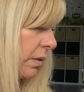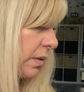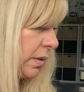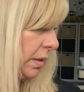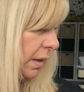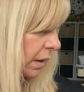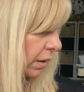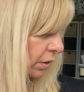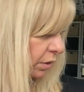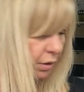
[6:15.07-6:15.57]

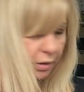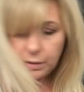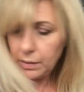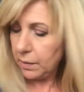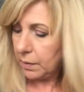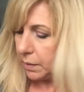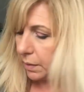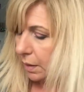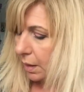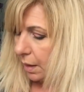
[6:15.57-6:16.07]

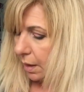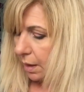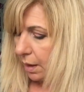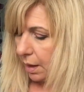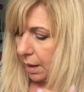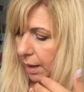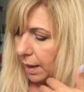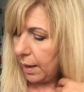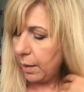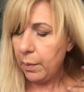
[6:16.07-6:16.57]
stickers.
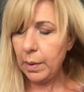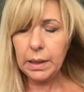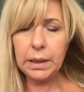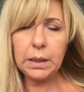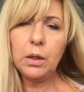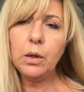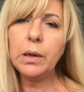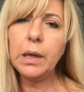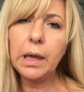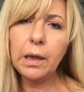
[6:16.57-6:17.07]
I
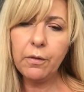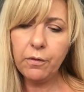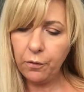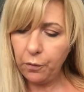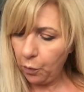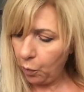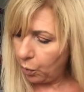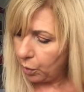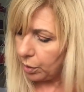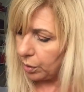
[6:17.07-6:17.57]
went looking
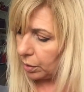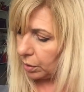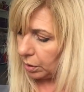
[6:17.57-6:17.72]
for